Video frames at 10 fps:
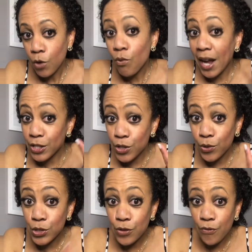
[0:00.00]

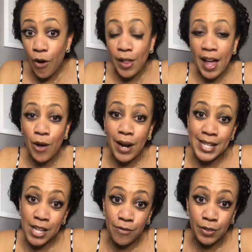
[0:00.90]
rhinestones to fall out, I
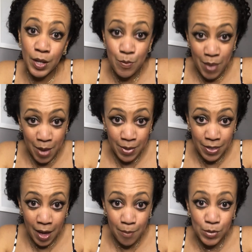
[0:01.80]
definitely baby
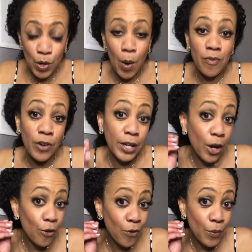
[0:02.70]
them. So I'm very
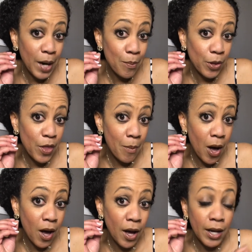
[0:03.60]
careful when I put them
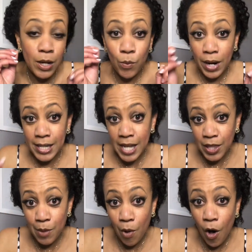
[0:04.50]
on and when I
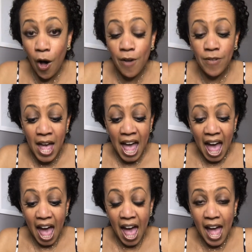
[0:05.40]
take them off,
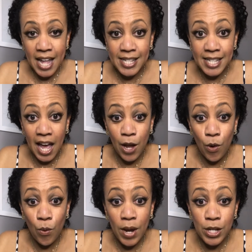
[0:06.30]
and I
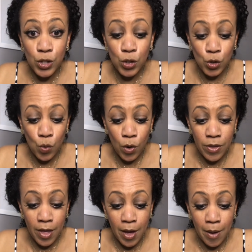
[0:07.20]
always store
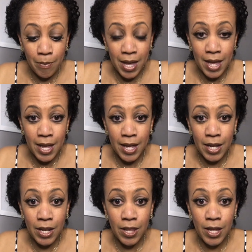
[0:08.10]
them
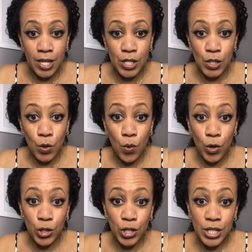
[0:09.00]
in this
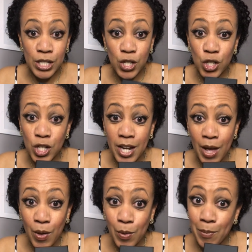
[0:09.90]
gorgeous
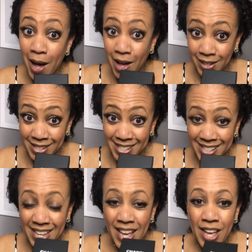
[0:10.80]
Chanel
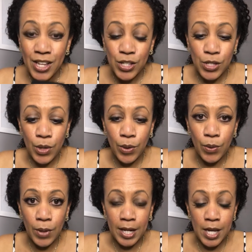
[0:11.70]
box.
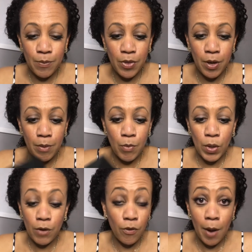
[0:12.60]
So I keep them,
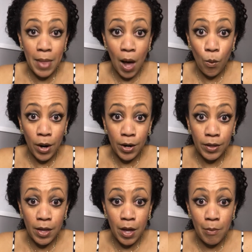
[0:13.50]
whenever I'm not
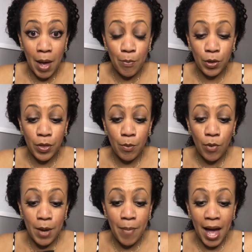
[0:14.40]
wearing them, I put them
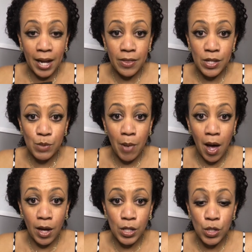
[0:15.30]
right back in this
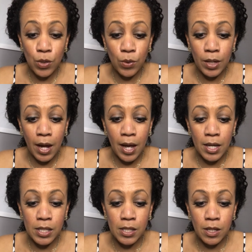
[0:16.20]
box. So it
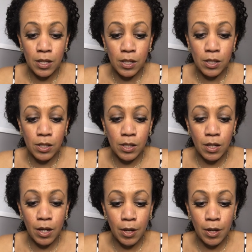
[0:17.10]
has this,